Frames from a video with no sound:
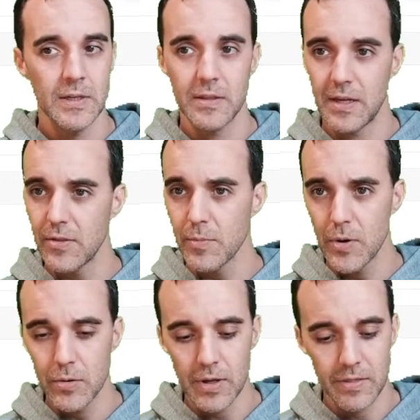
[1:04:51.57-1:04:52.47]
The other
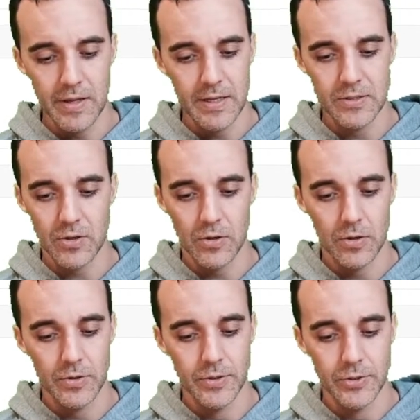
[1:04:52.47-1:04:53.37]
mode I think is
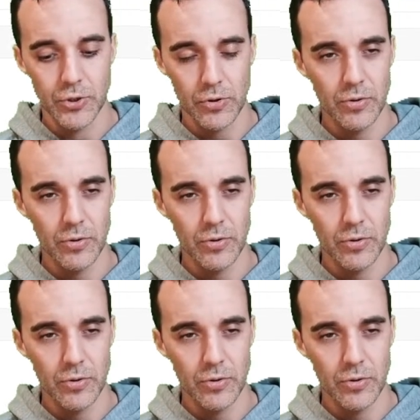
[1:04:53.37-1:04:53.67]
called journal